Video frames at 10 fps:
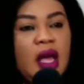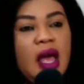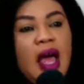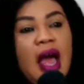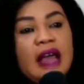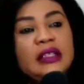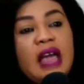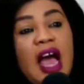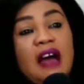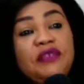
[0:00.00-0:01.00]
And
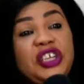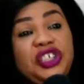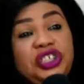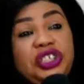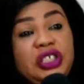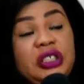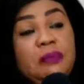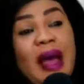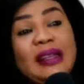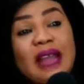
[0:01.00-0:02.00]
after she did, the
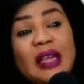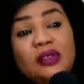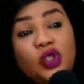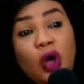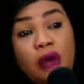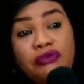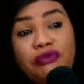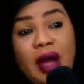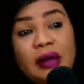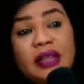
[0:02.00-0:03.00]
man then turned
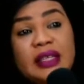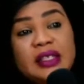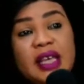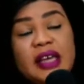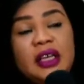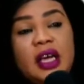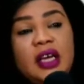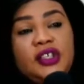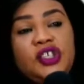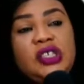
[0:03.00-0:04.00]
around and said
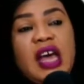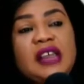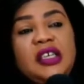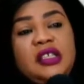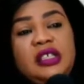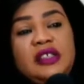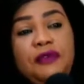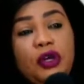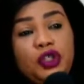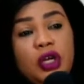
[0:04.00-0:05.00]
she's had a
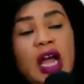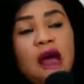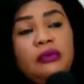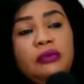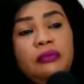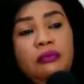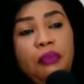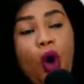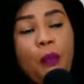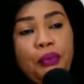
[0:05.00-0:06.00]
dysfunctional
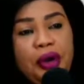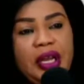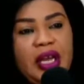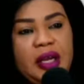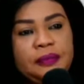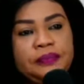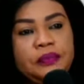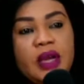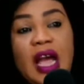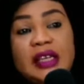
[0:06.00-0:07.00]
upbringing.
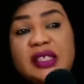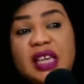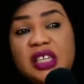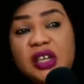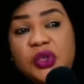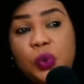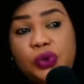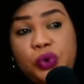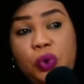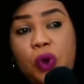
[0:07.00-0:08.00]
And he said he doesn't want
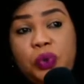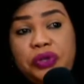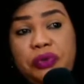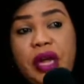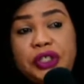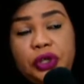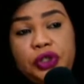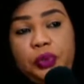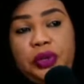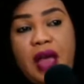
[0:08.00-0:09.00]
to go on with the
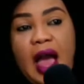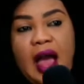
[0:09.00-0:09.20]
relationship with her.